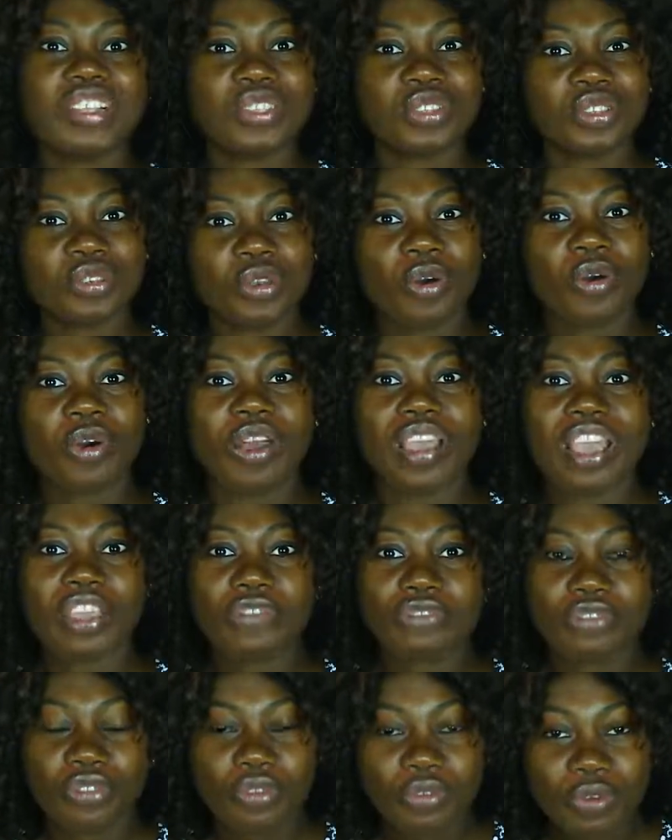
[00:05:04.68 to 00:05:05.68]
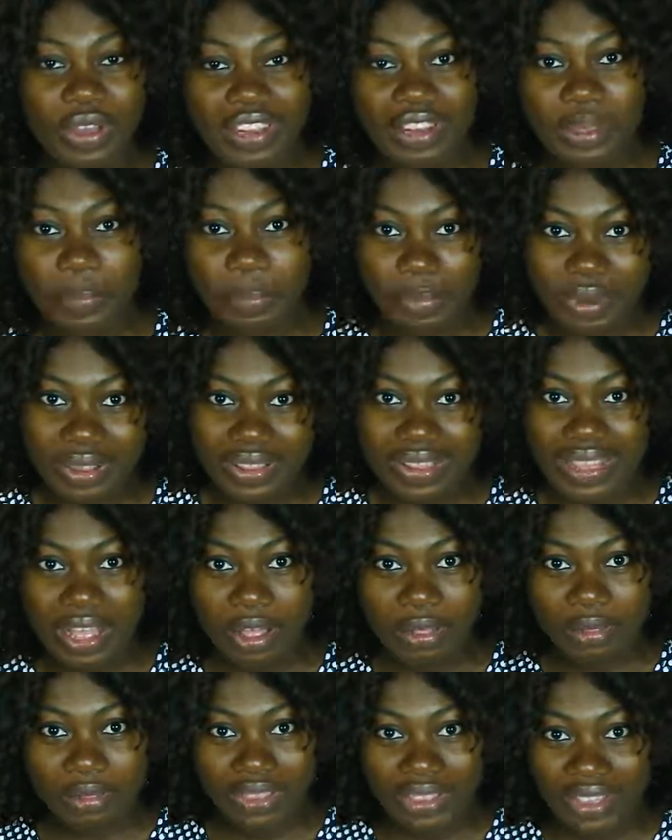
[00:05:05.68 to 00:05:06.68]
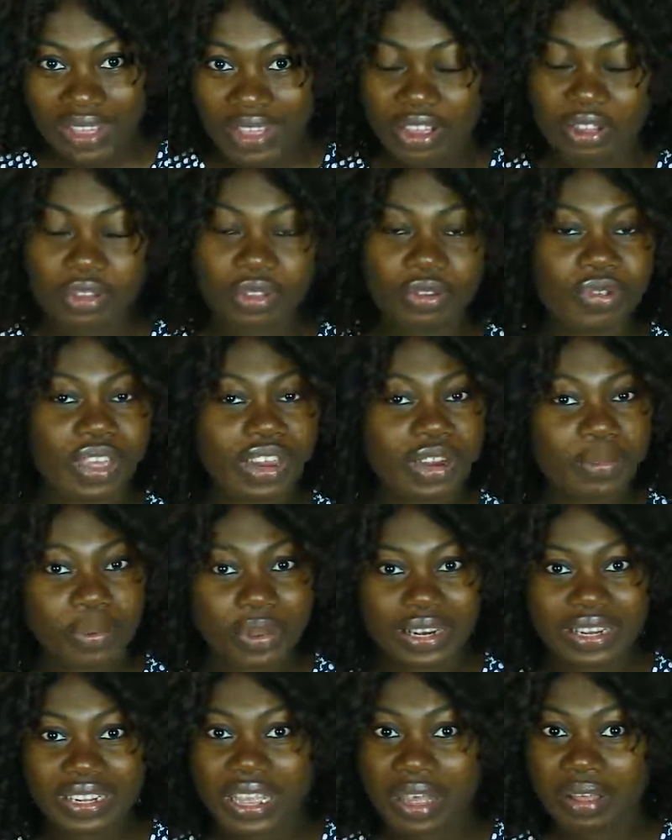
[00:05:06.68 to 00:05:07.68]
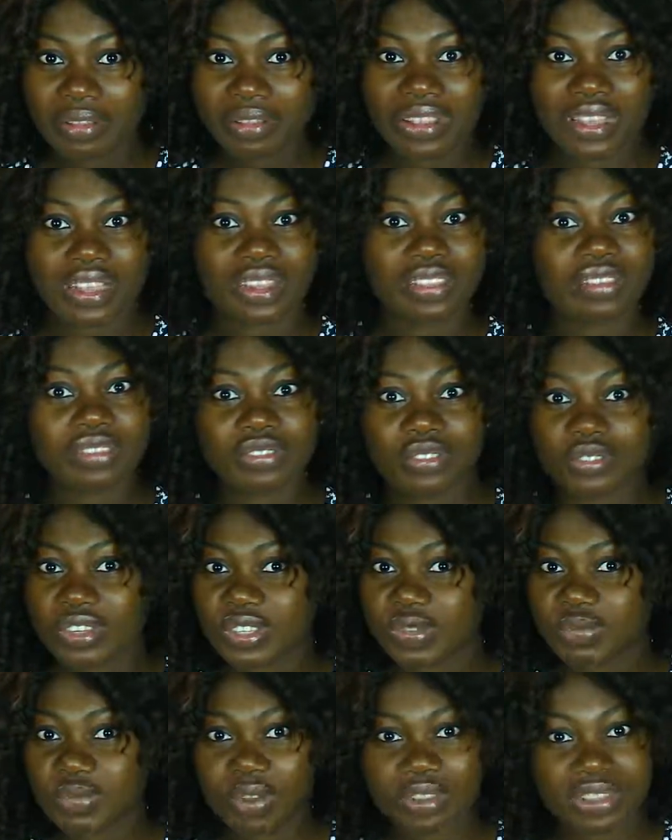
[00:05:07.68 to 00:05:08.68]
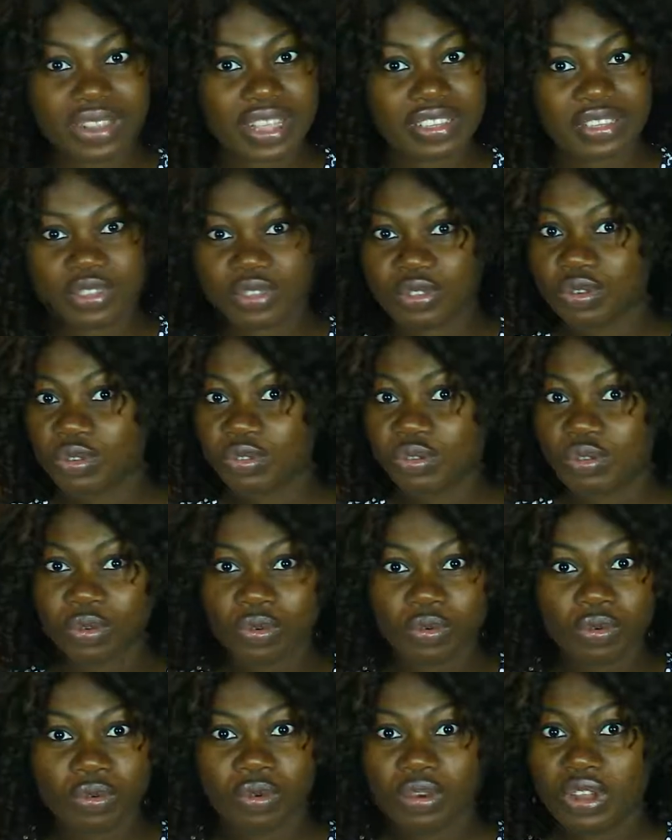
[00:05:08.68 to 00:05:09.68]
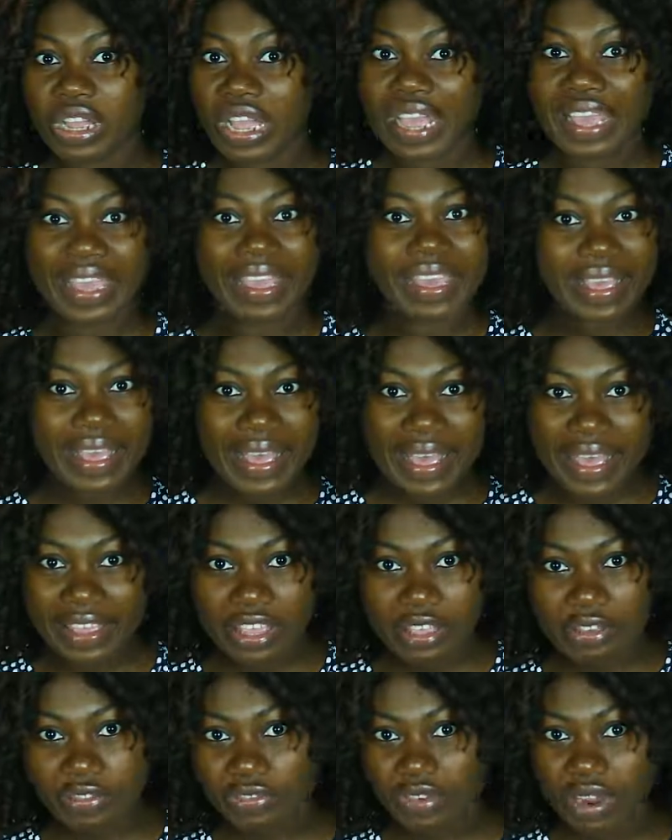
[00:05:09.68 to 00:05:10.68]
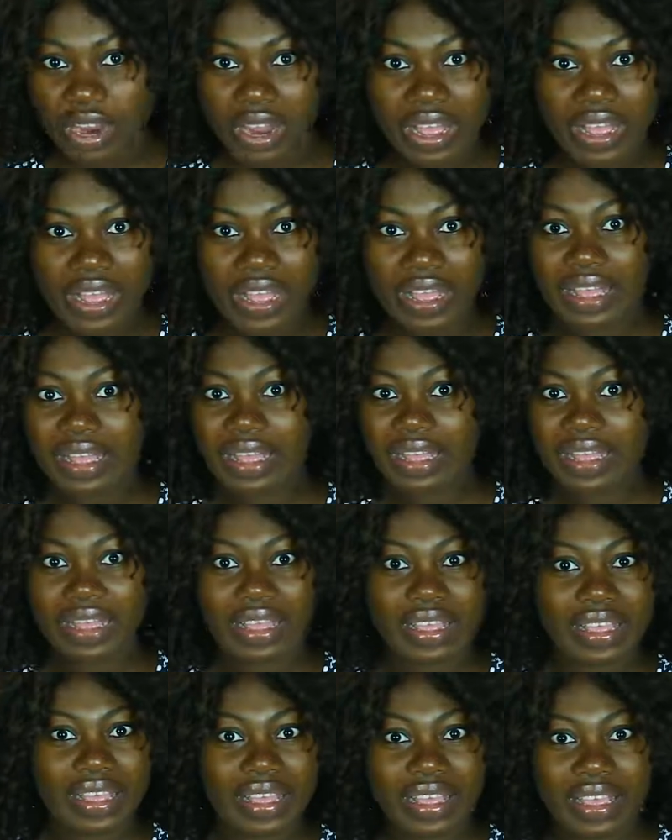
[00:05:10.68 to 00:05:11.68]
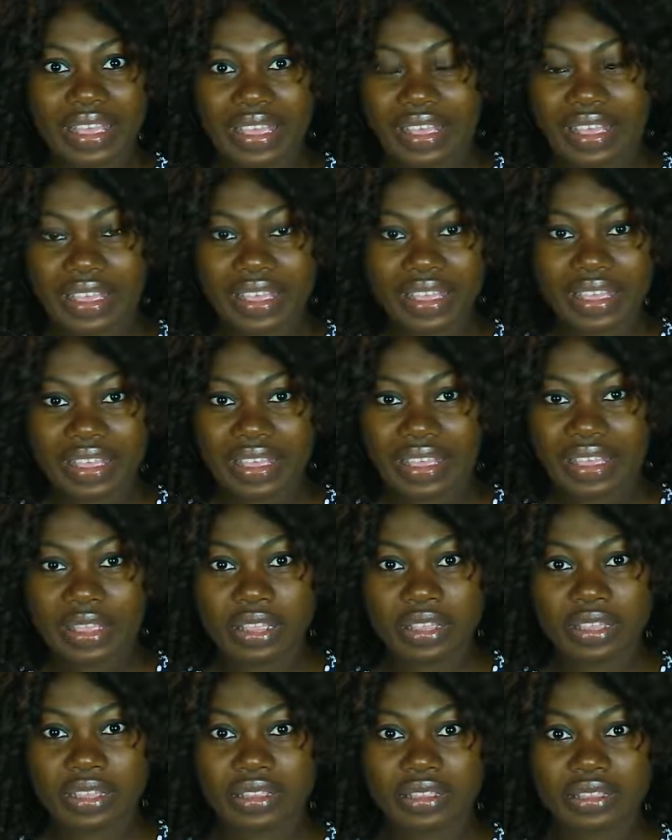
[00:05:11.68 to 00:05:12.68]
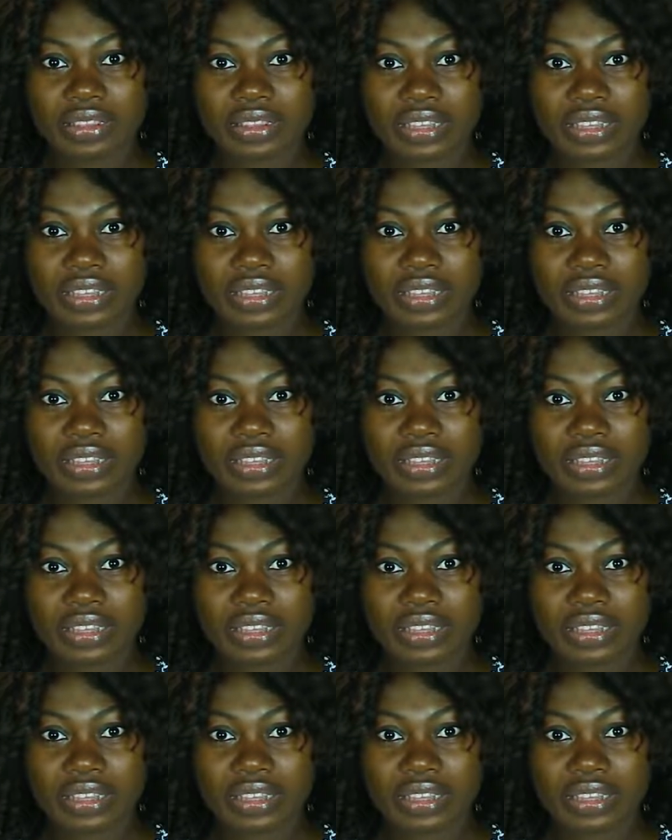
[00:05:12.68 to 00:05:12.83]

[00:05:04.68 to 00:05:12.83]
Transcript: So if you know any mother out there, you know anybody out there, not just mothers, you don't know a caregiver, a